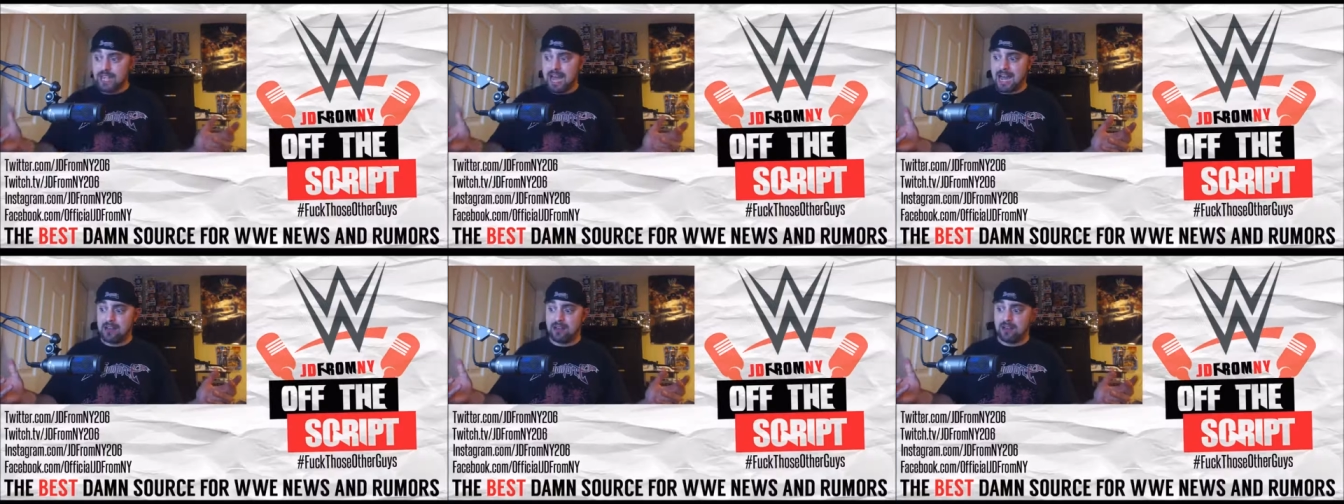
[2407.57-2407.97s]

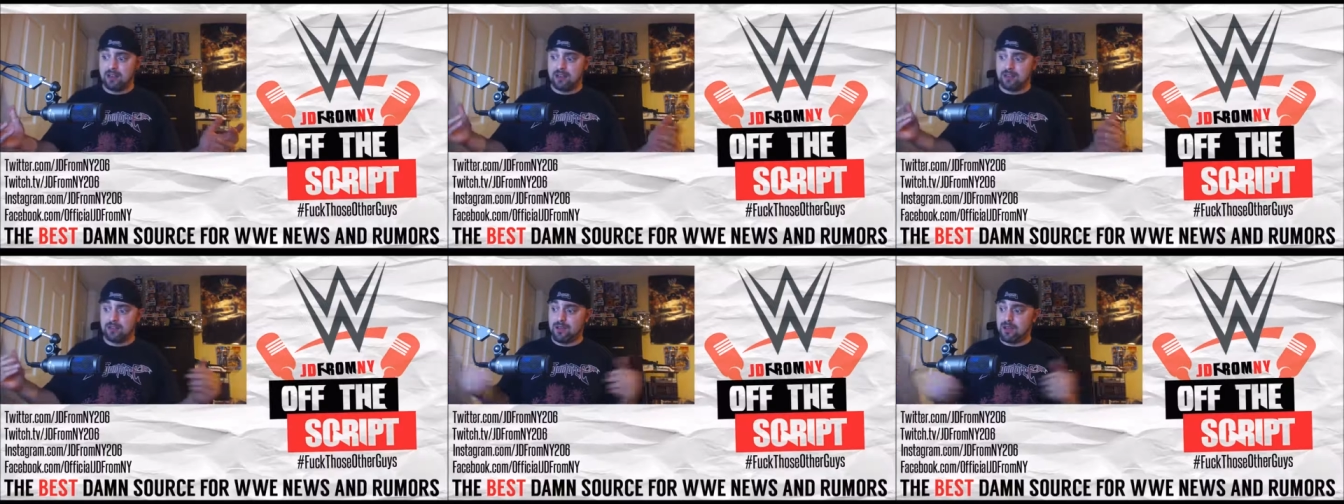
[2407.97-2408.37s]
You got
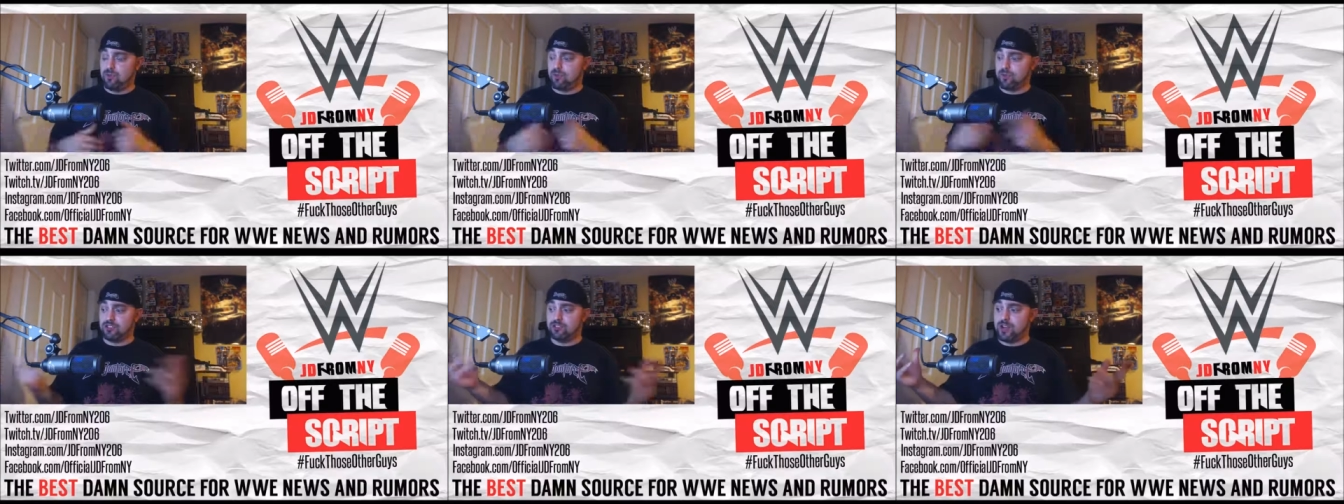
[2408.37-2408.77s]
uh,
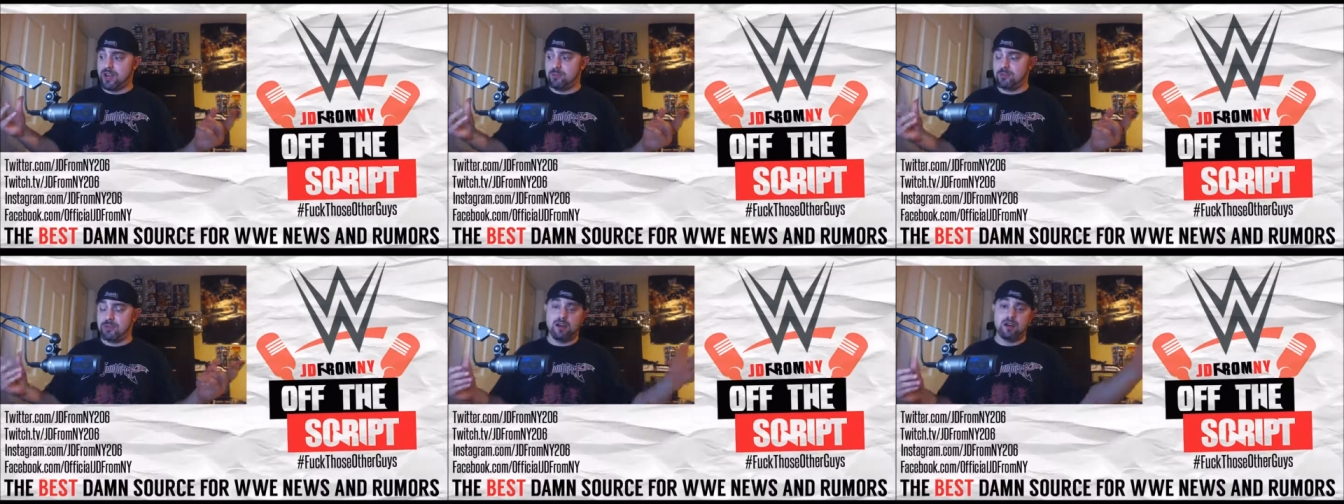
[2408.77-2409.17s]
uh, what's
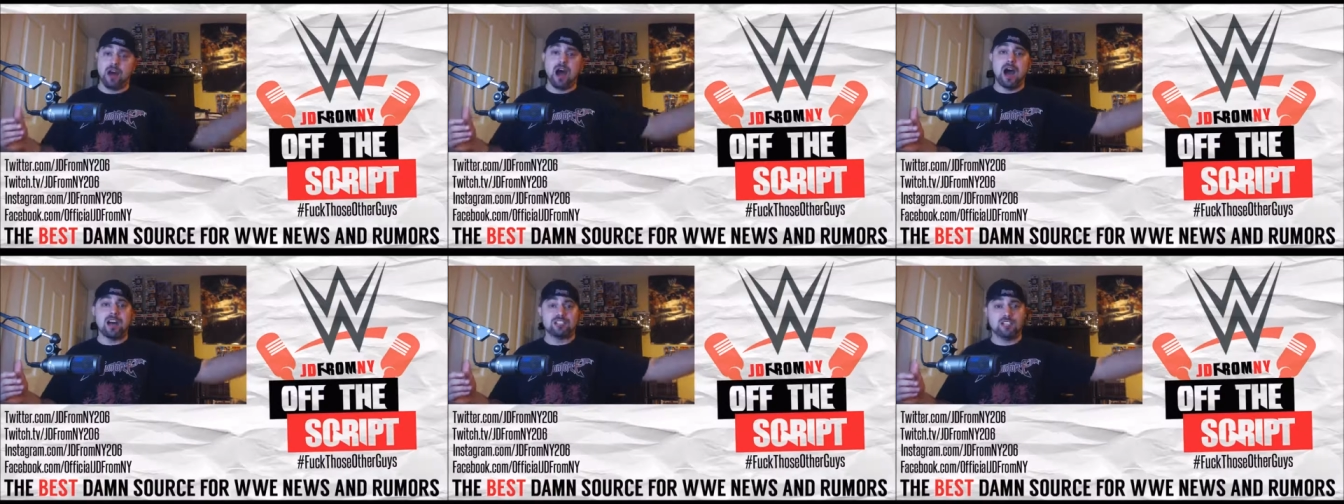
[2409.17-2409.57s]
her name?
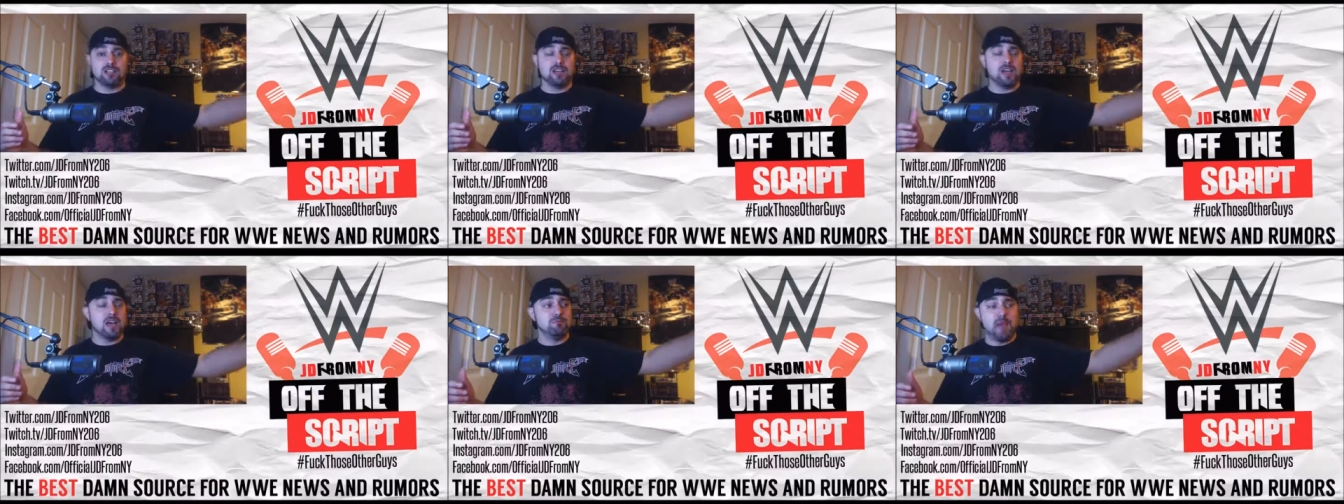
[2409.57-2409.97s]
Uh,
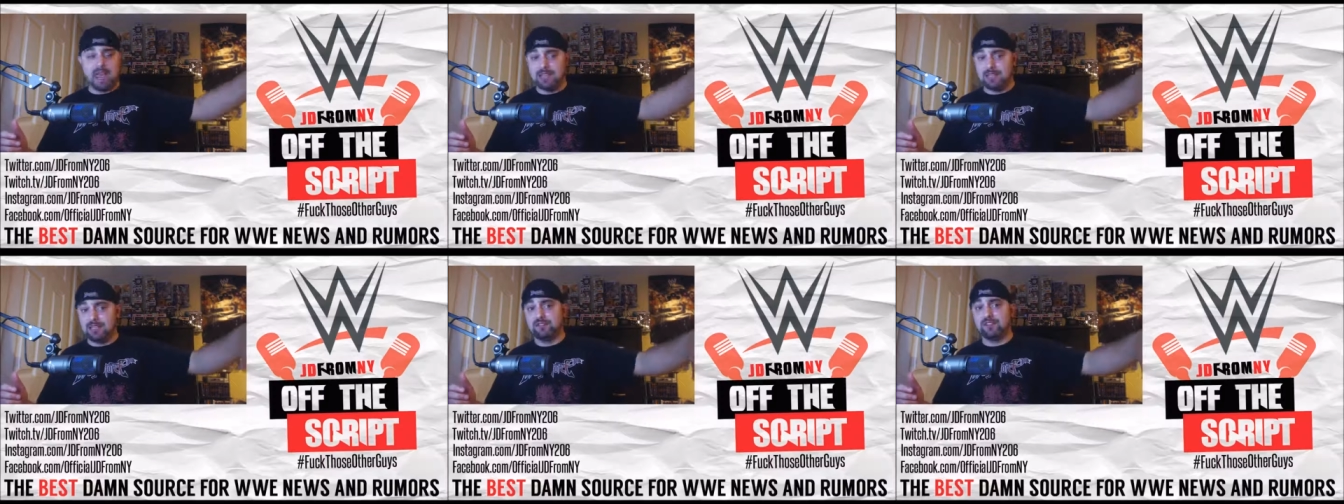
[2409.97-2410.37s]
Asuka and
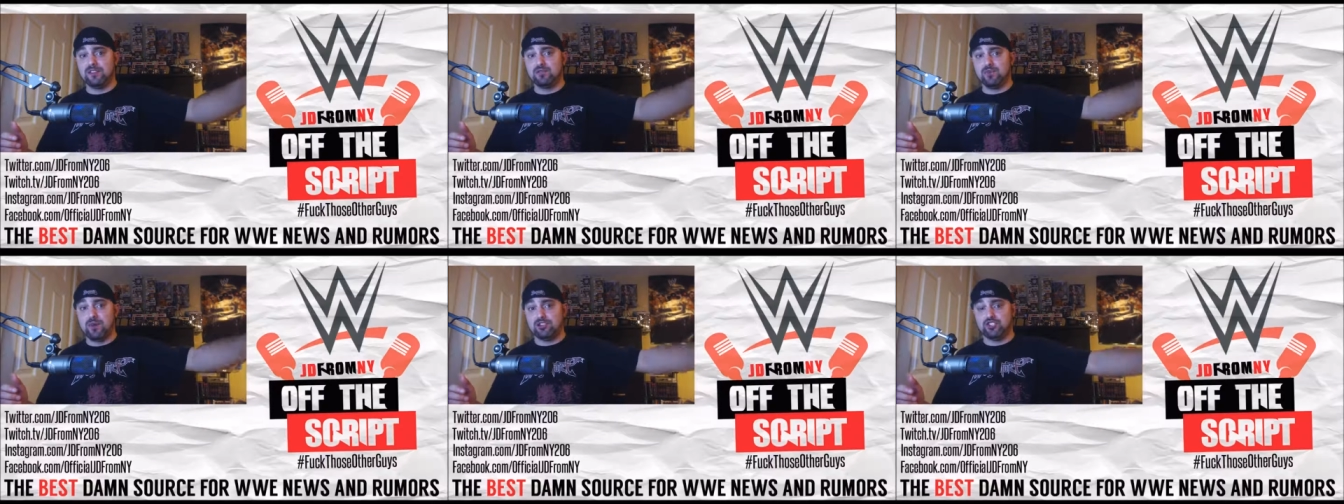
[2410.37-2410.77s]
Bayley
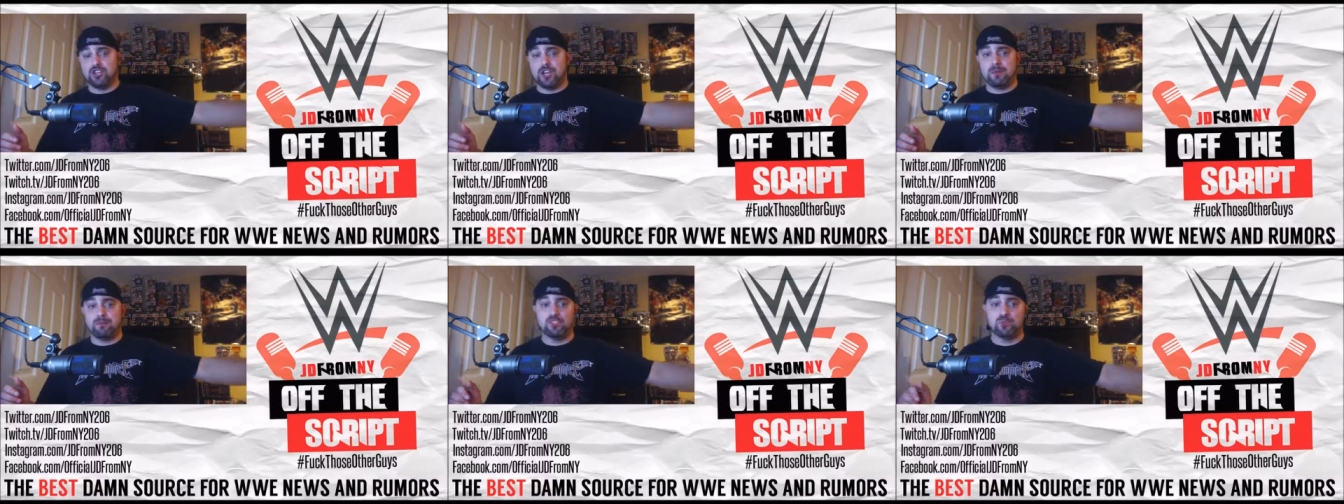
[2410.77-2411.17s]
for the women's
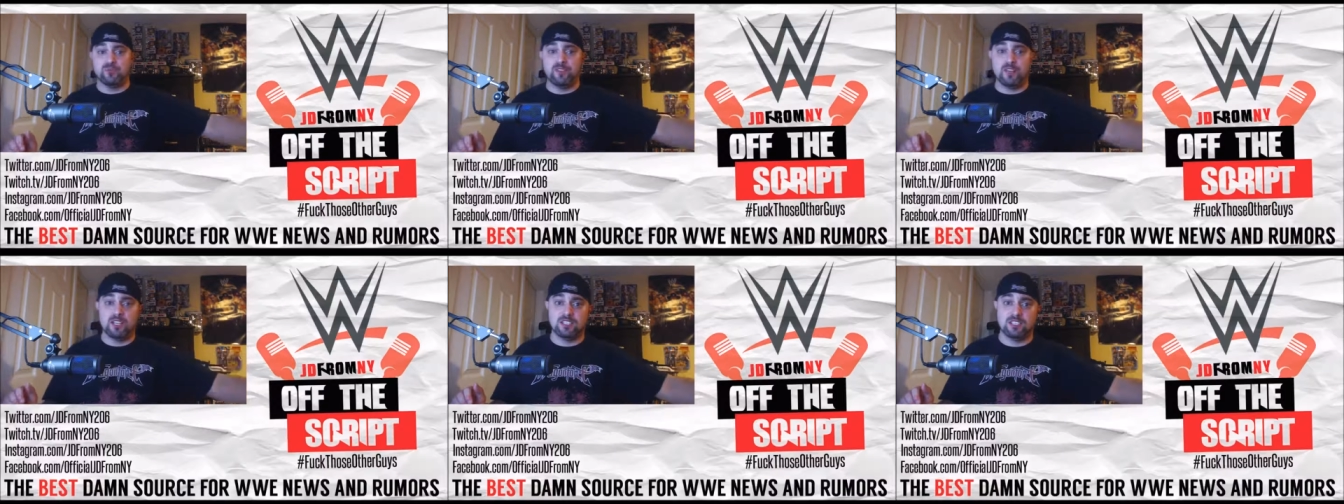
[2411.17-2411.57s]

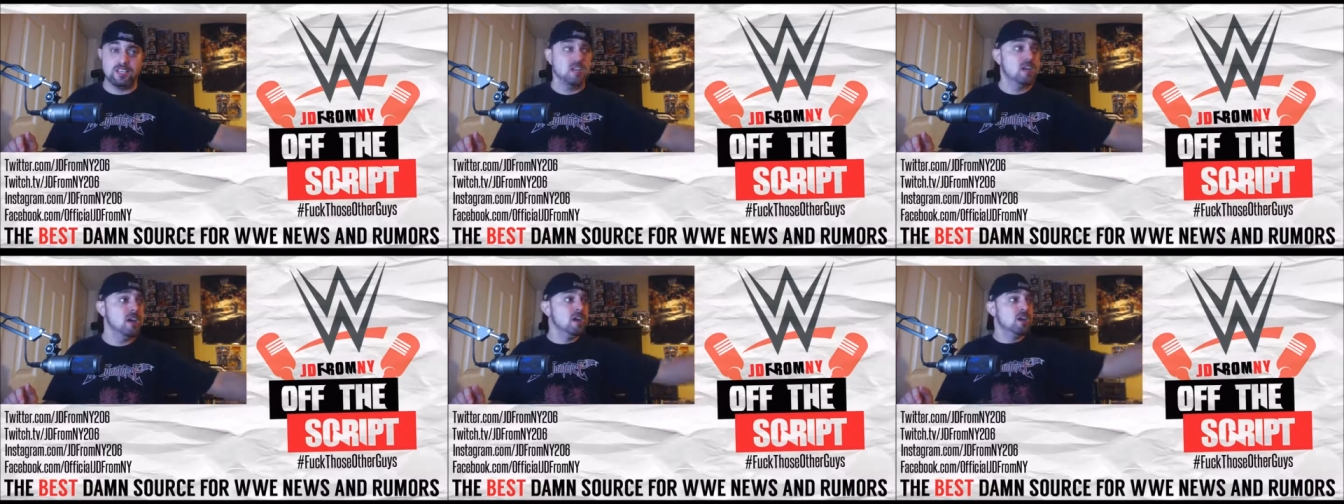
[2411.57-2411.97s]
championship of
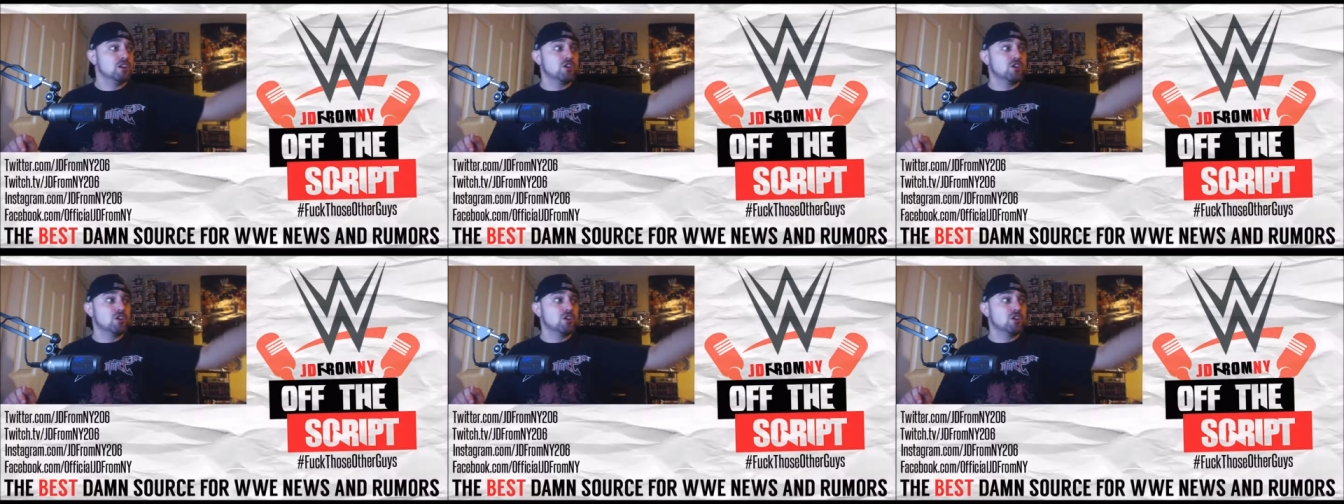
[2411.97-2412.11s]
NXT.